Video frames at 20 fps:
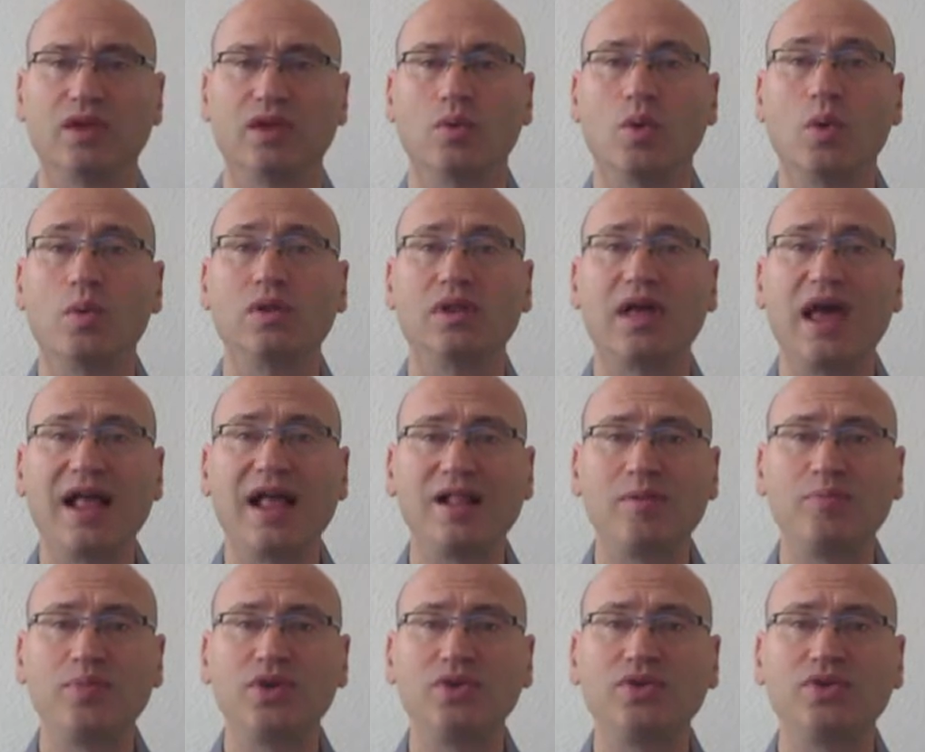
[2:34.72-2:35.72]
We will
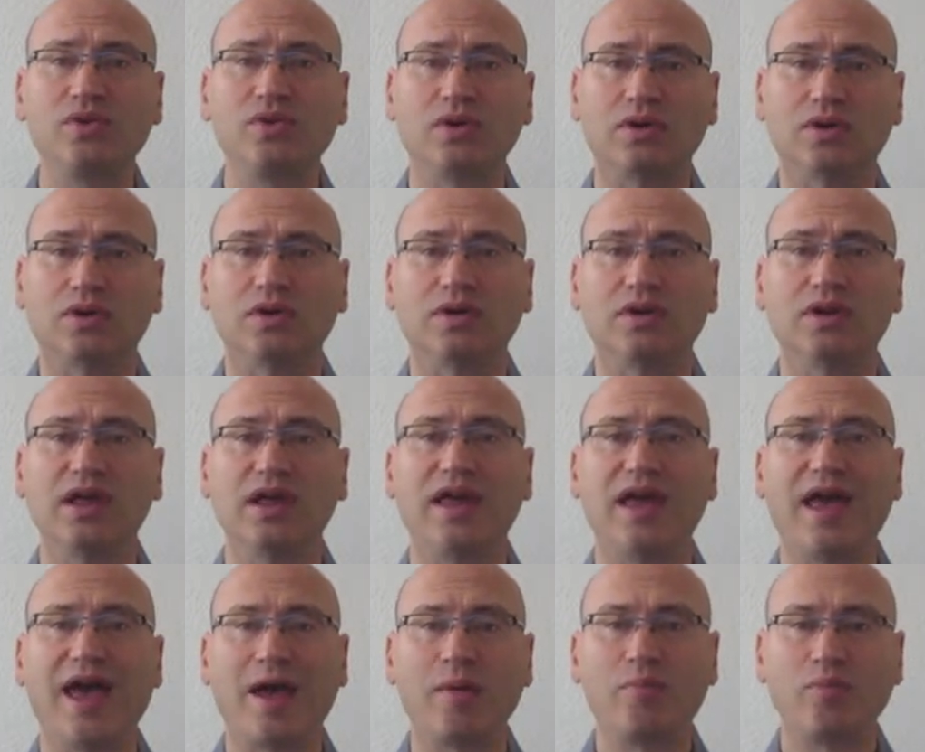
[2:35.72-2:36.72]
help you to learn
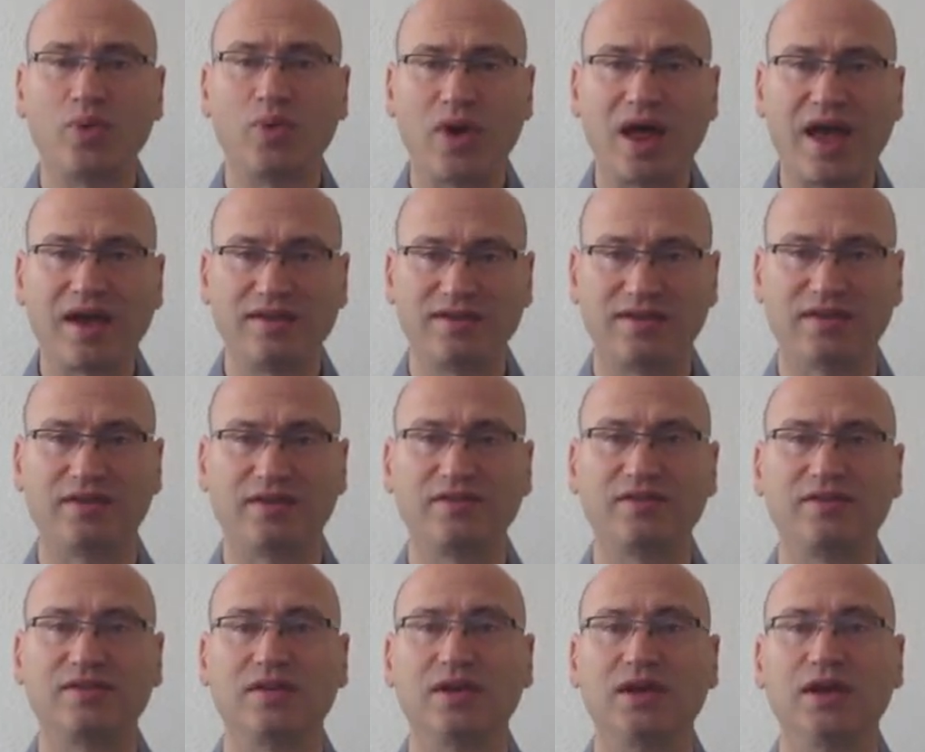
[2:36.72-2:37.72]
and
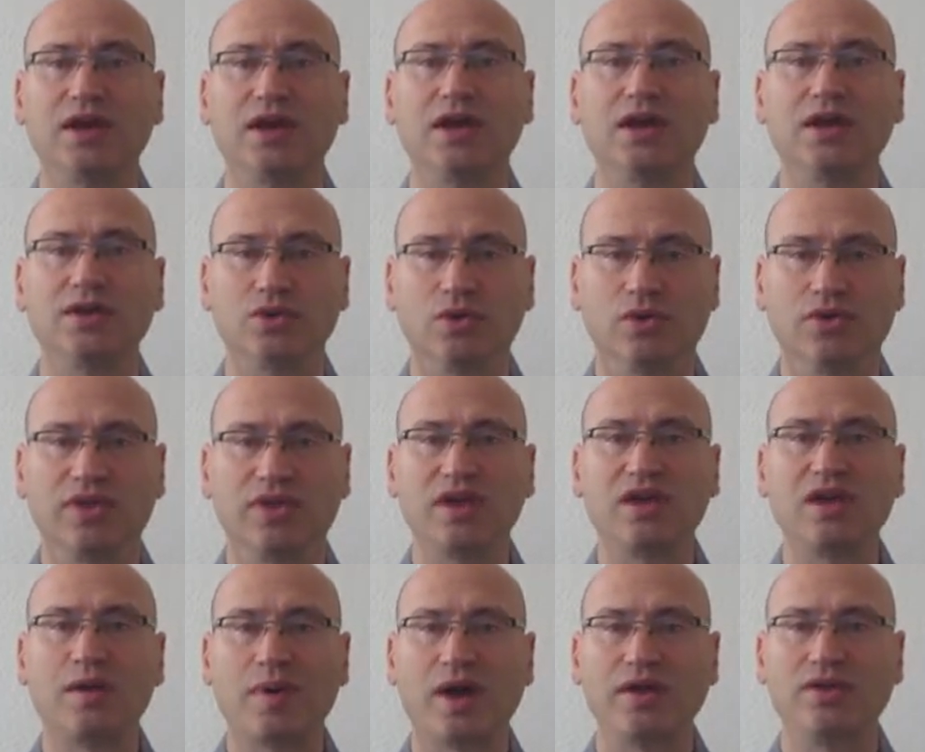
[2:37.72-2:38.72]
practice to
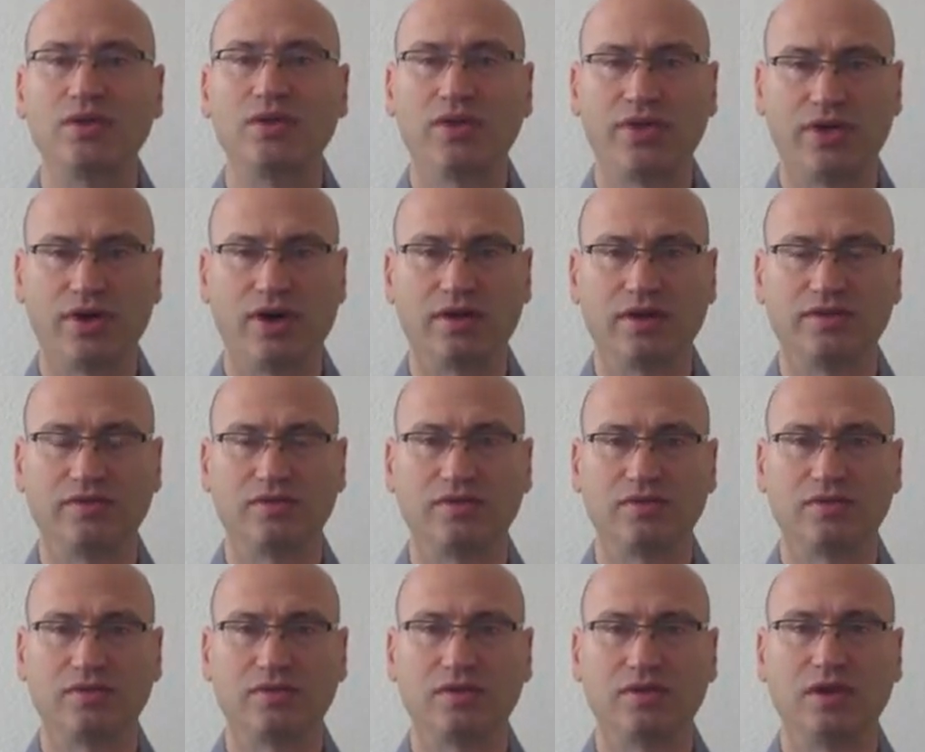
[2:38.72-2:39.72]
think about your
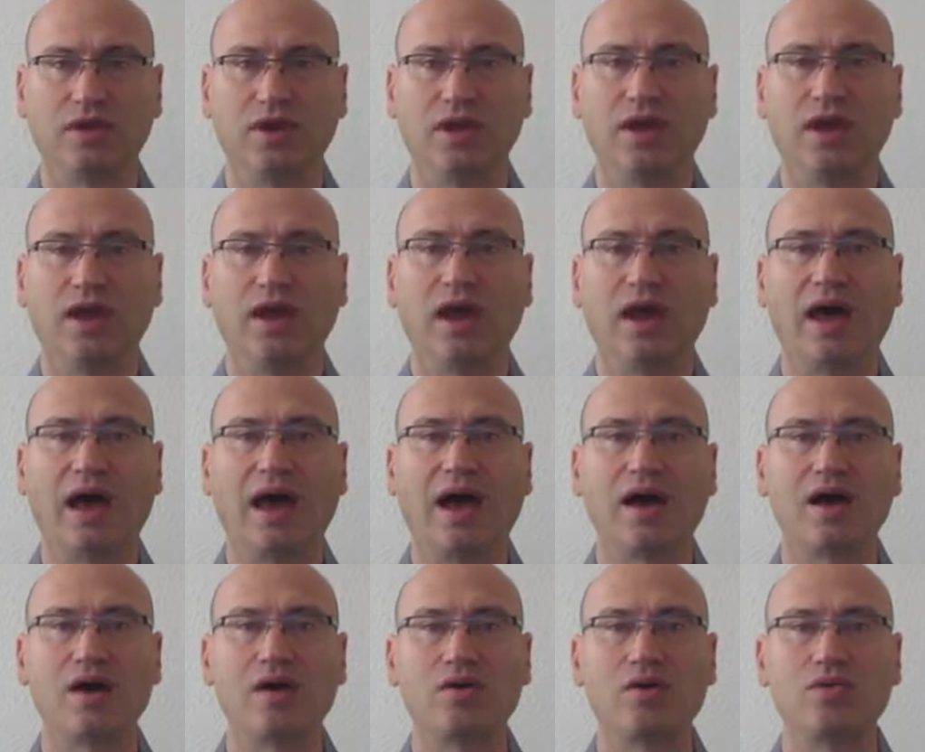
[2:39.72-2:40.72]
thoughts.
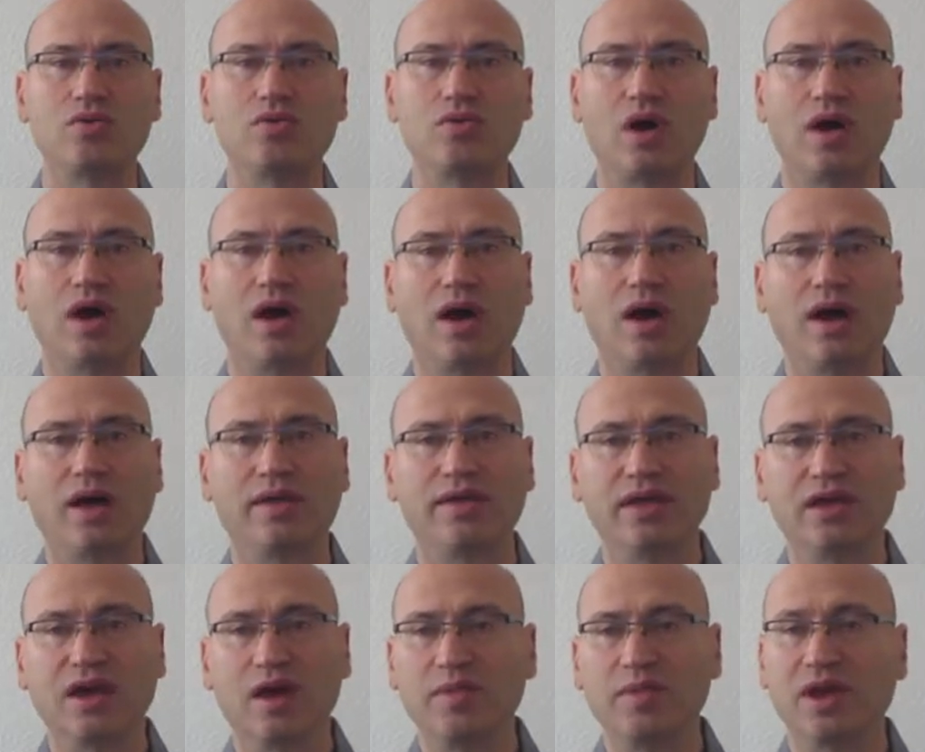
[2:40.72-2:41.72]
How are they
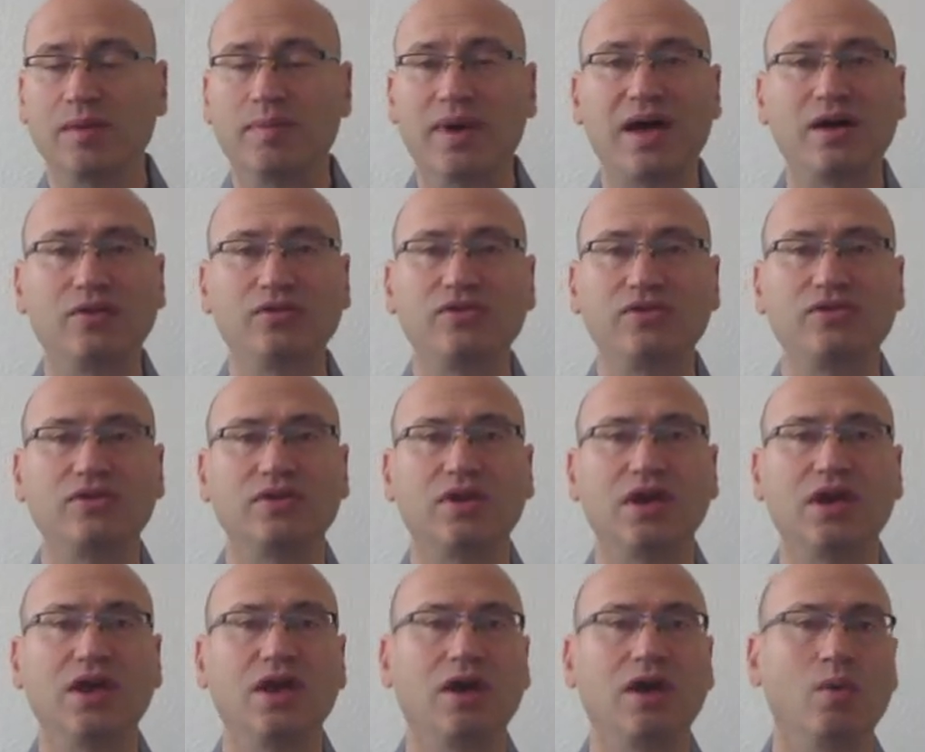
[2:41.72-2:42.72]
coming about?
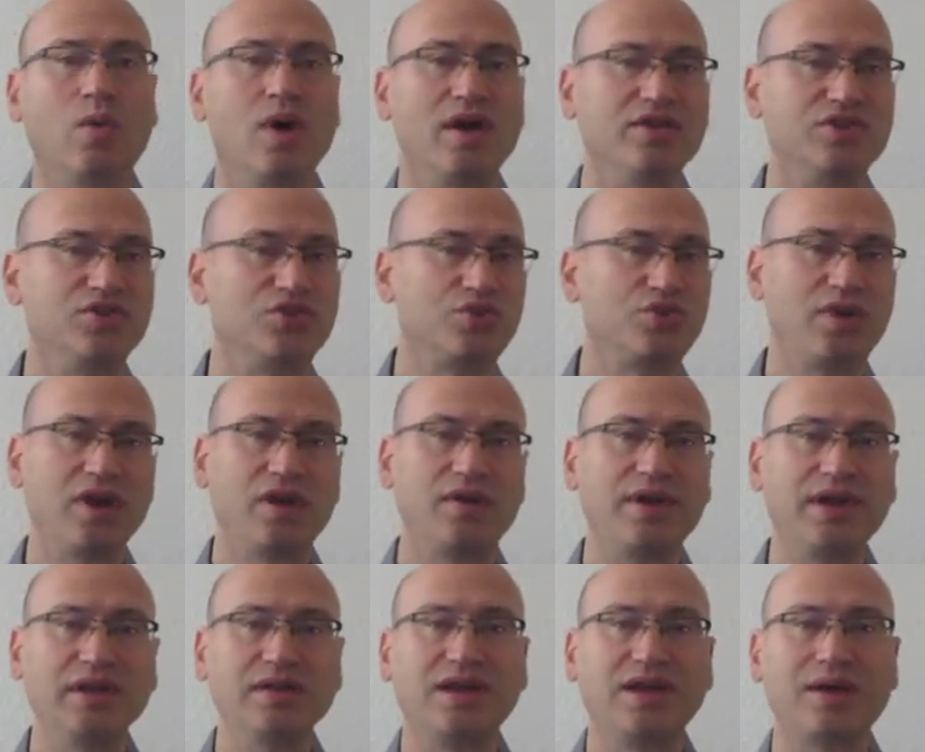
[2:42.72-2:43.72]
What is
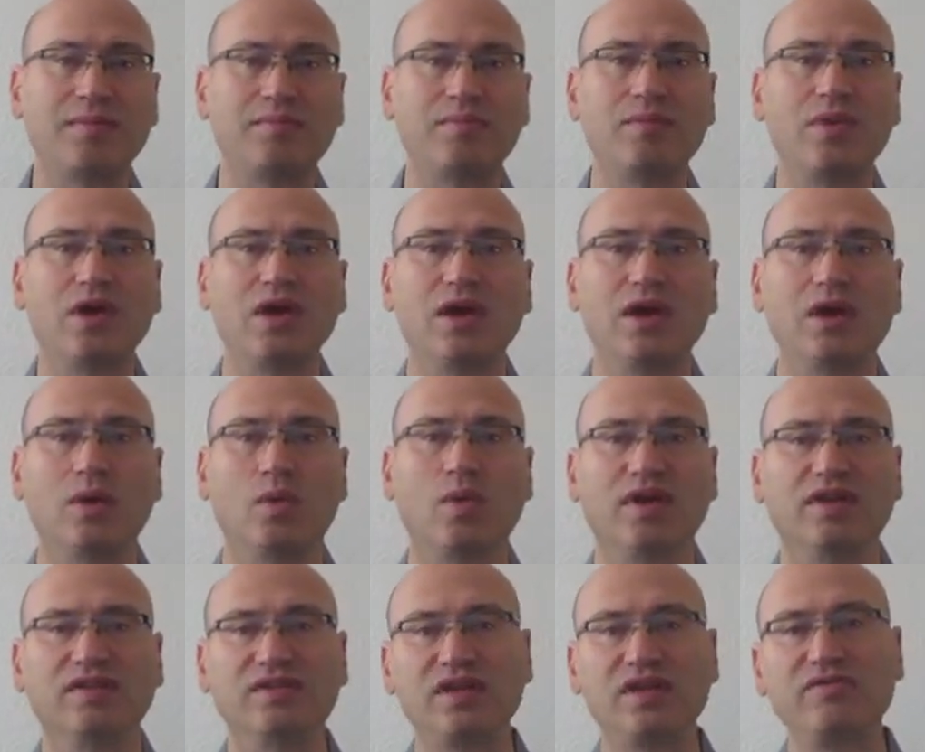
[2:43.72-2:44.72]
triggering them? What
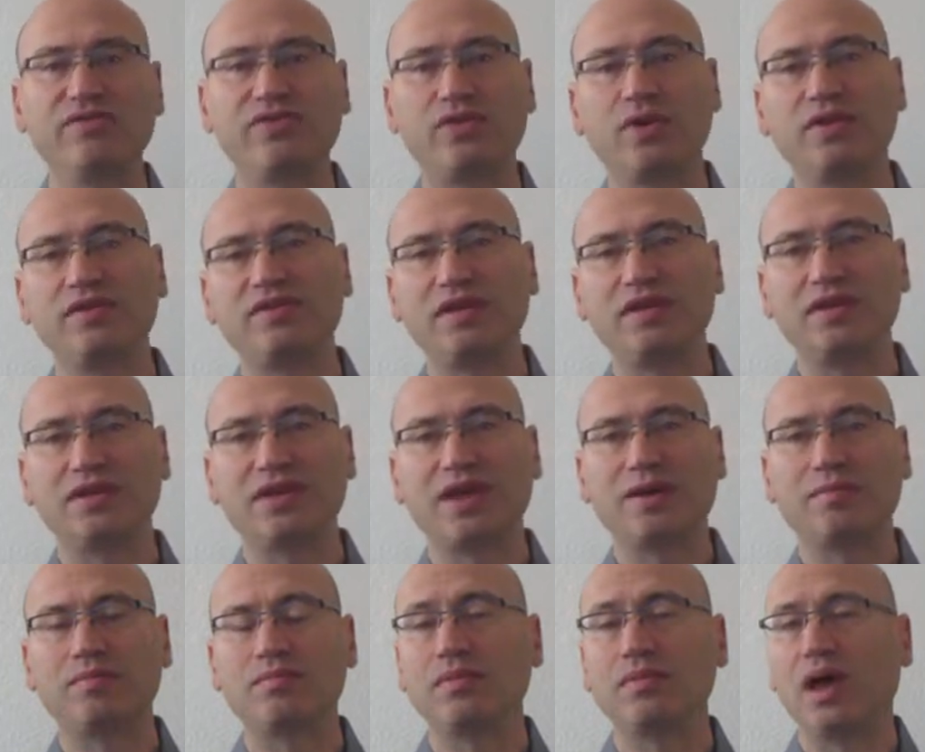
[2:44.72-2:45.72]
is influencing
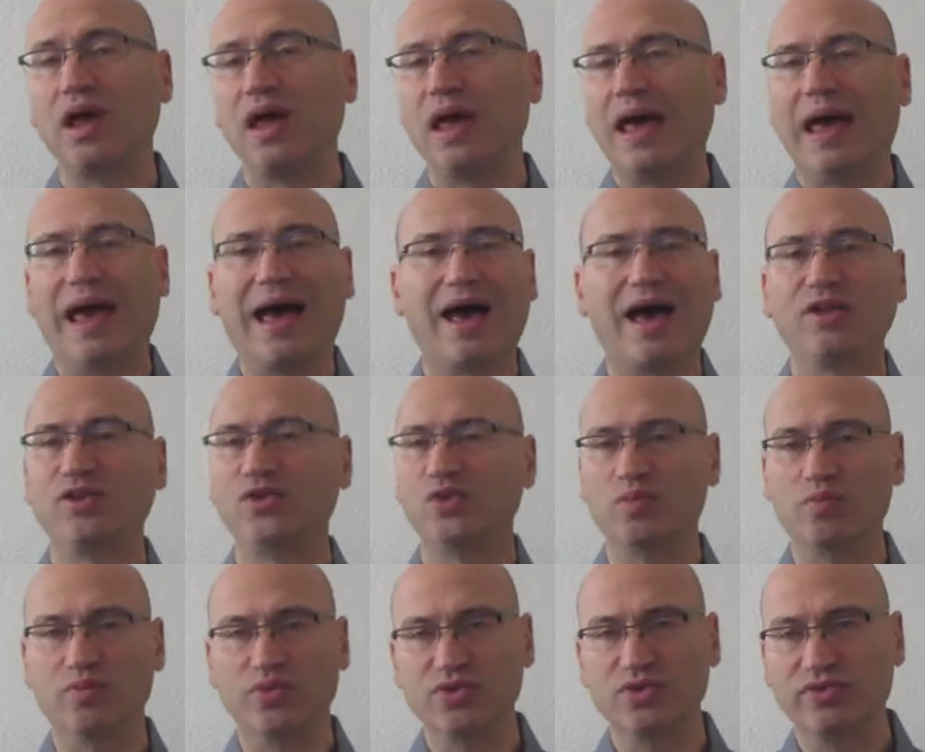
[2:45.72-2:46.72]
them? How to
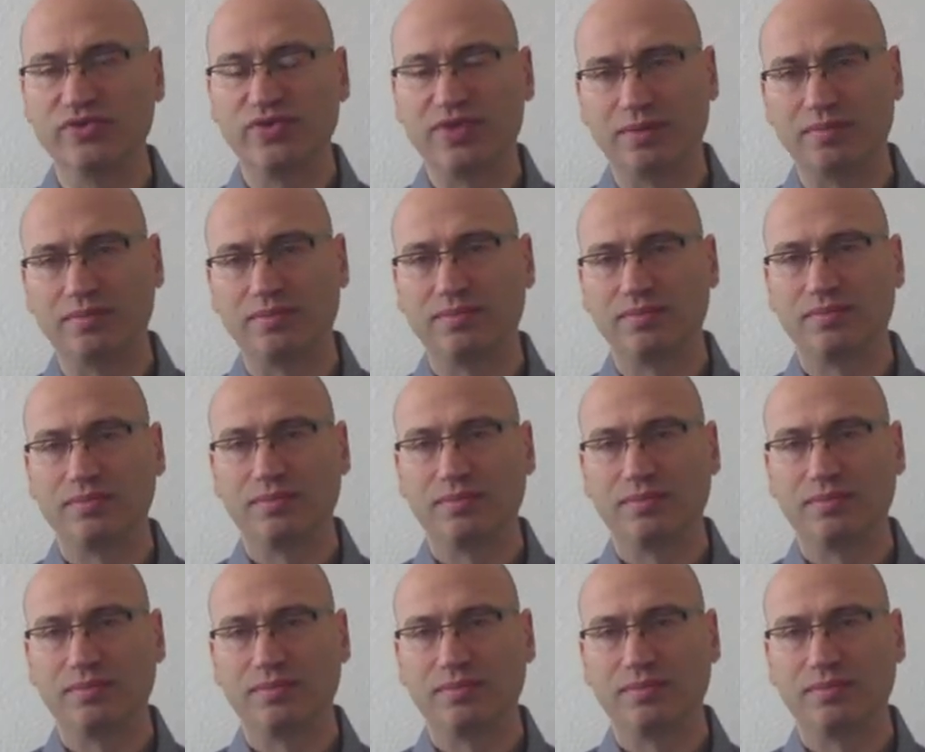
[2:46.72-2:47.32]
improve them.